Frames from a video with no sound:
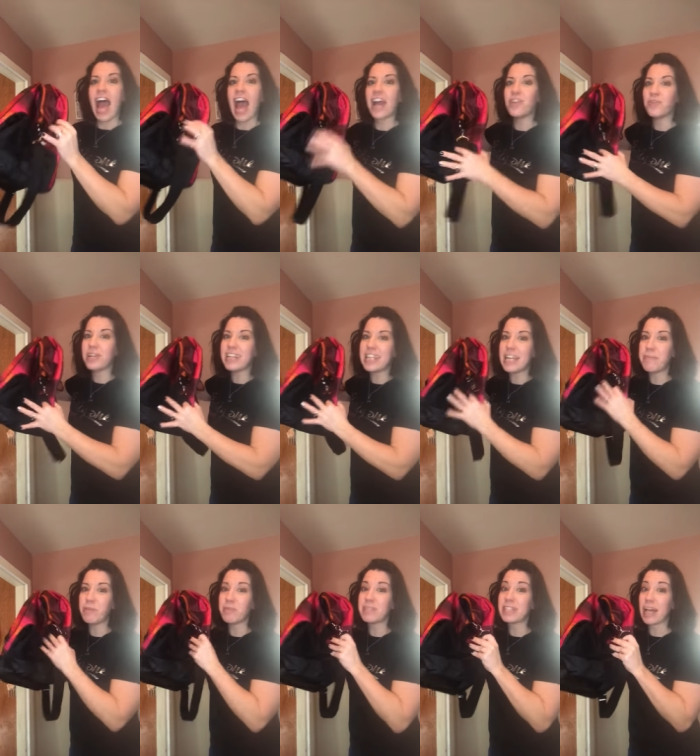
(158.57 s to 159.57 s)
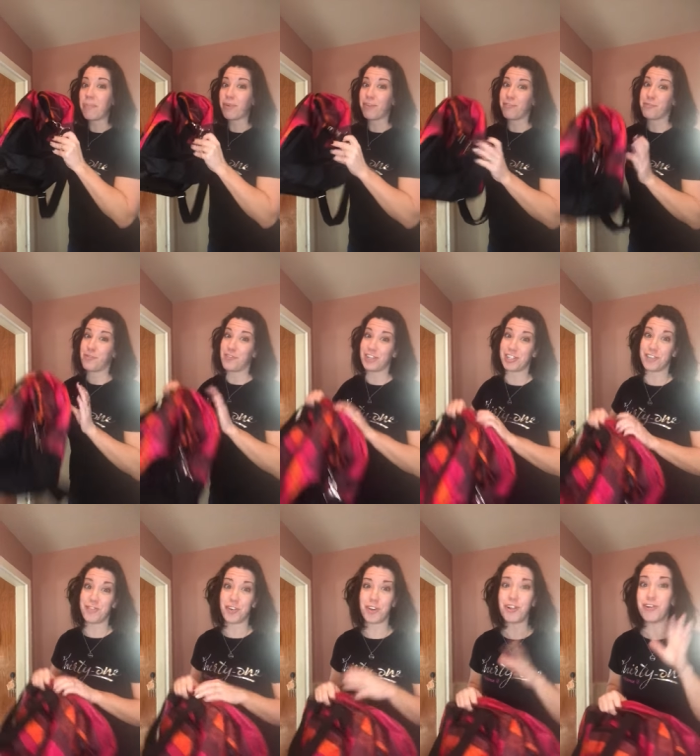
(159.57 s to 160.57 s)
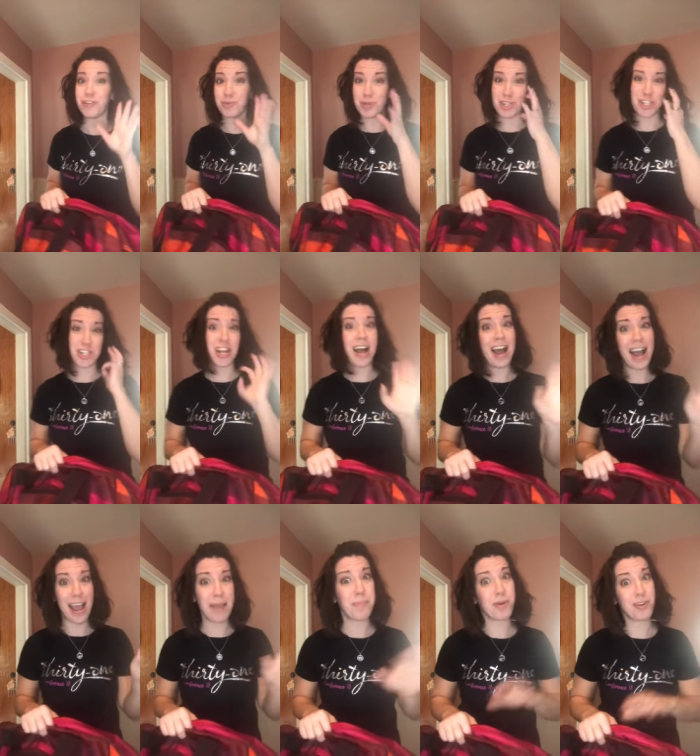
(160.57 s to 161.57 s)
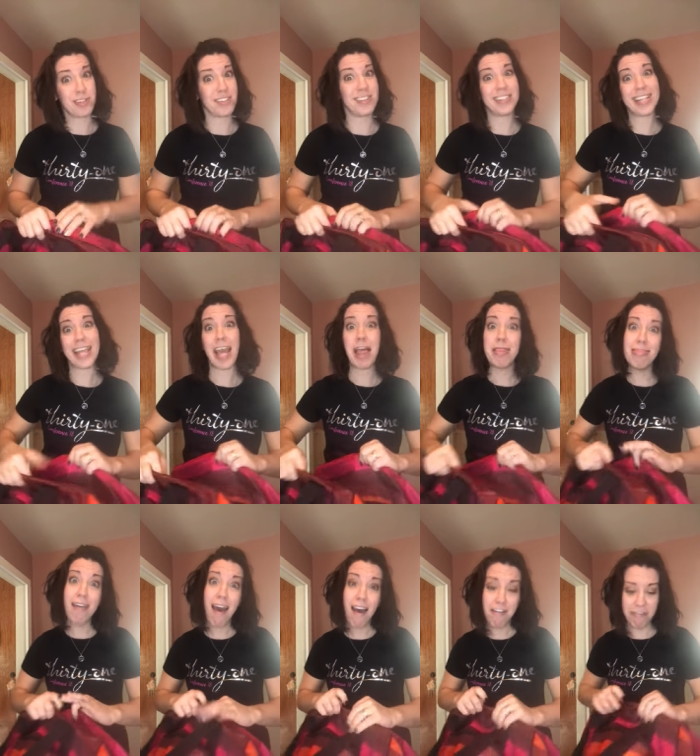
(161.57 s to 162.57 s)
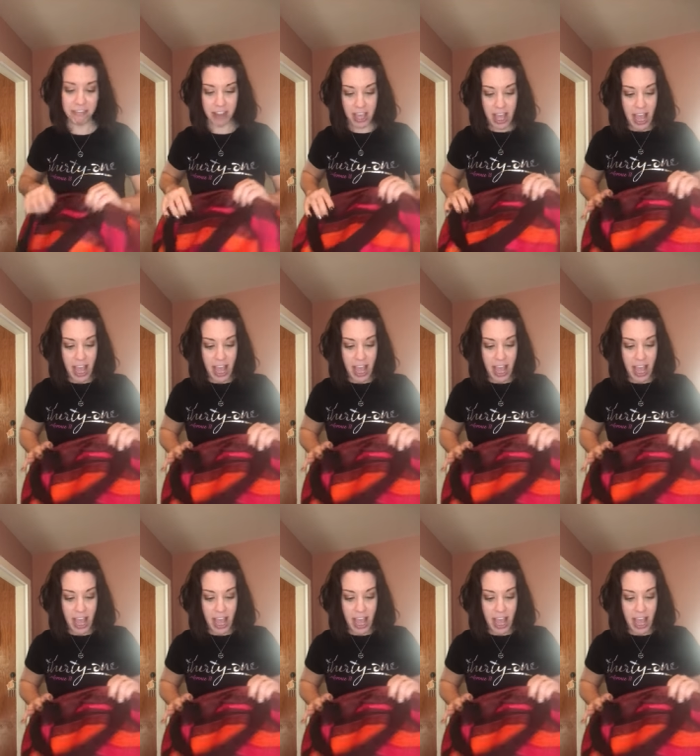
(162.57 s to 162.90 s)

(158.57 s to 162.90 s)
and you can keep them separate from the rest of your clothes, which I personally love.